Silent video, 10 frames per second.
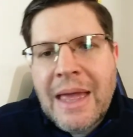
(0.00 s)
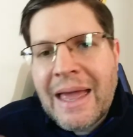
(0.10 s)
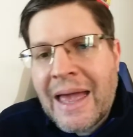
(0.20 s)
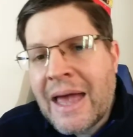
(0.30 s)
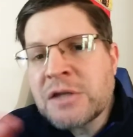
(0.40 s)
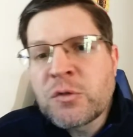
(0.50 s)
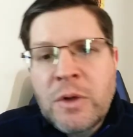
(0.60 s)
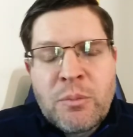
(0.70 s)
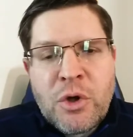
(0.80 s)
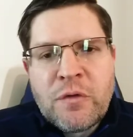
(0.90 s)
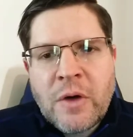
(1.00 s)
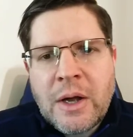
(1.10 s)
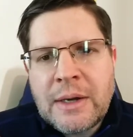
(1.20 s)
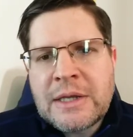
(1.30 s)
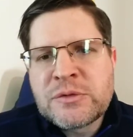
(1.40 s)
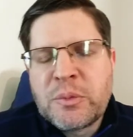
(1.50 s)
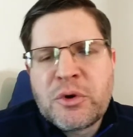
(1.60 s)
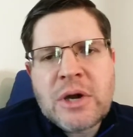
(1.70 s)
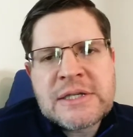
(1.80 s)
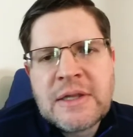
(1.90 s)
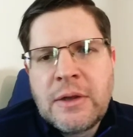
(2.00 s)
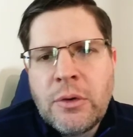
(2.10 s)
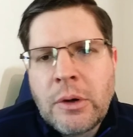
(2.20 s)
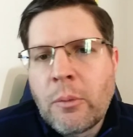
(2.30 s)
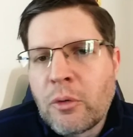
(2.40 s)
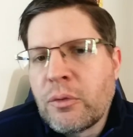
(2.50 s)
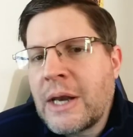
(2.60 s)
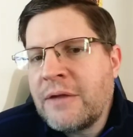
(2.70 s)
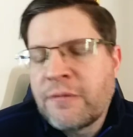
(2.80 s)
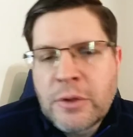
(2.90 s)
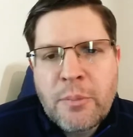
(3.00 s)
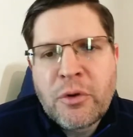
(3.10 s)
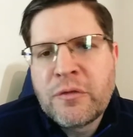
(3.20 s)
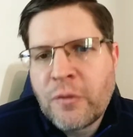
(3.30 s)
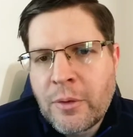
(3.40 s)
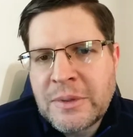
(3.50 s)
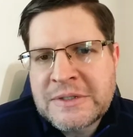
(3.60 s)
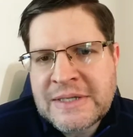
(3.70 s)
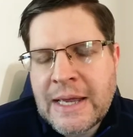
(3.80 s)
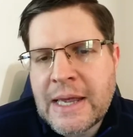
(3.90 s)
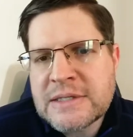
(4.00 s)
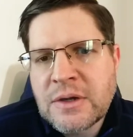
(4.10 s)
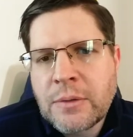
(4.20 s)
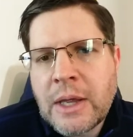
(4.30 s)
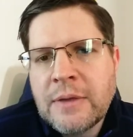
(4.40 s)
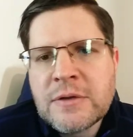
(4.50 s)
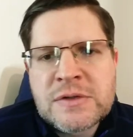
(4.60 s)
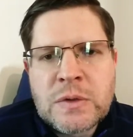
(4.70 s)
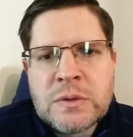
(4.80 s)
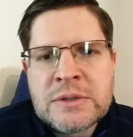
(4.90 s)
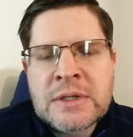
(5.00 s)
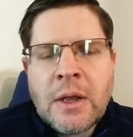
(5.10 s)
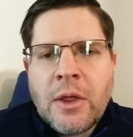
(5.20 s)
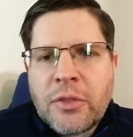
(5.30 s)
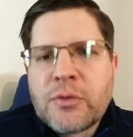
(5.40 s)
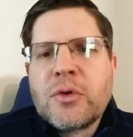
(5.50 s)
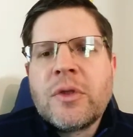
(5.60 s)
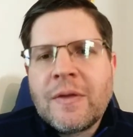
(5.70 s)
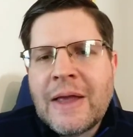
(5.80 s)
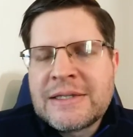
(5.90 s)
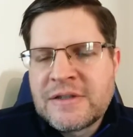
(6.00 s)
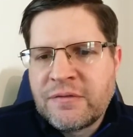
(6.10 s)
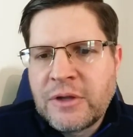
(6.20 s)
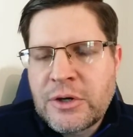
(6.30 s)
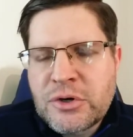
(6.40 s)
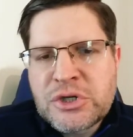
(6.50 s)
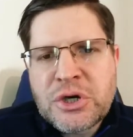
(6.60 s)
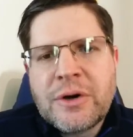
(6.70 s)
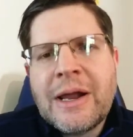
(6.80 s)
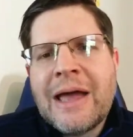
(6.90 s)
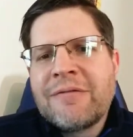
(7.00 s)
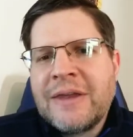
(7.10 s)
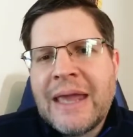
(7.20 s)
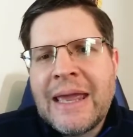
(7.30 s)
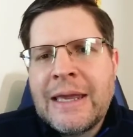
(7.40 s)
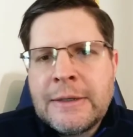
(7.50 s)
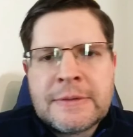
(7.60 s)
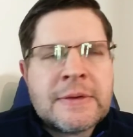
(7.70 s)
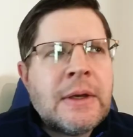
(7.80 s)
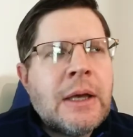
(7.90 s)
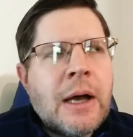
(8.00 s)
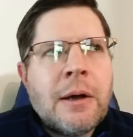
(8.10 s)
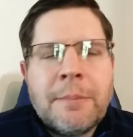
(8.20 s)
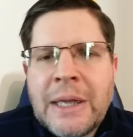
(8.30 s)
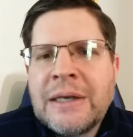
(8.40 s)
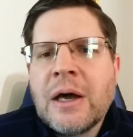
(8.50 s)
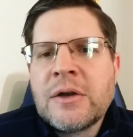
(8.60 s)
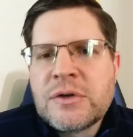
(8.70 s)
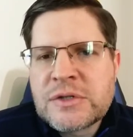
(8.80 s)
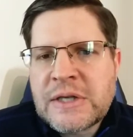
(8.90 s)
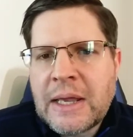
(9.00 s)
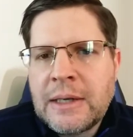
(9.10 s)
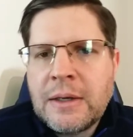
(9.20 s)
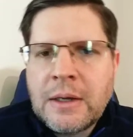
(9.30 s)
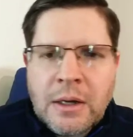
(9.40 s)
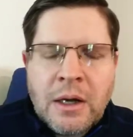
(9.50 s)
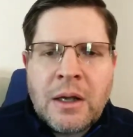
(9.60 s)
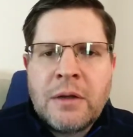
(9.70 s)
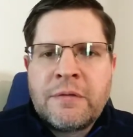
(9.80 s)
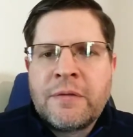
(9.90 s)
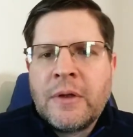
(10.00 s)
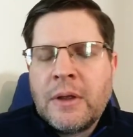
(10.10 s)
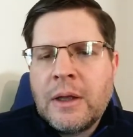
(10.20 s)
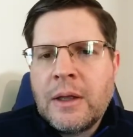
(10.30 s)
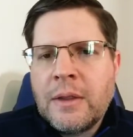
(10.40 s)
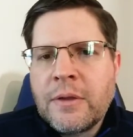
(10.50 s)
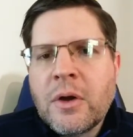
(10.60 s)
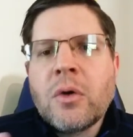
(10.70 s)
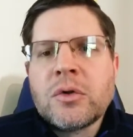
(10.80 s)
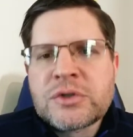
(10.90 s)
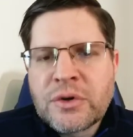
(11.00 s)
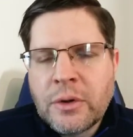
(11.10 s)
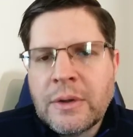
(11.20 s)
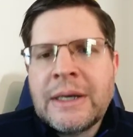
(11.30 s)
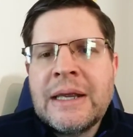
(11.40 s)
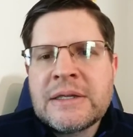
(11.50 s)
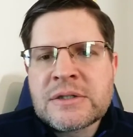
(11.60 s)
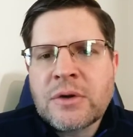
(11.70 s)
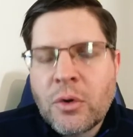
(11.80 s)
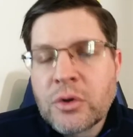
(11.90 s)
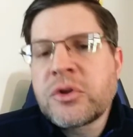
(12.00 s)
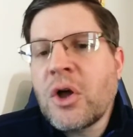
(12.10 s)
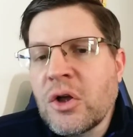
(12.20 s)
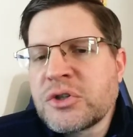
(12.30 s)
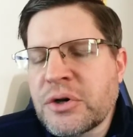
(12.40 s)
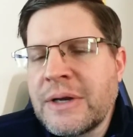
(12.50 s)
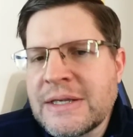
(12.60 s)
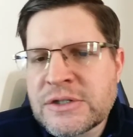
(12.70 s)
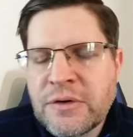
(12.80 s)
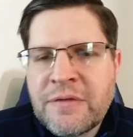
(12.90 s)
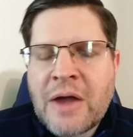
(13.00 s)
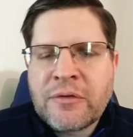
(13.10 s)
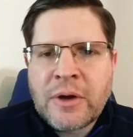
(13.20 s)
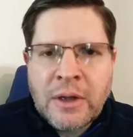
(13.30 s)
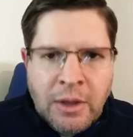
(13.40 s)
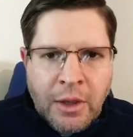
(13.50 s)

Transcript: As we move on, as we progress in the unit, we're ready for the performance task, okay? The students, through the lens of literature, have gained an understanding of the culture and history of Africa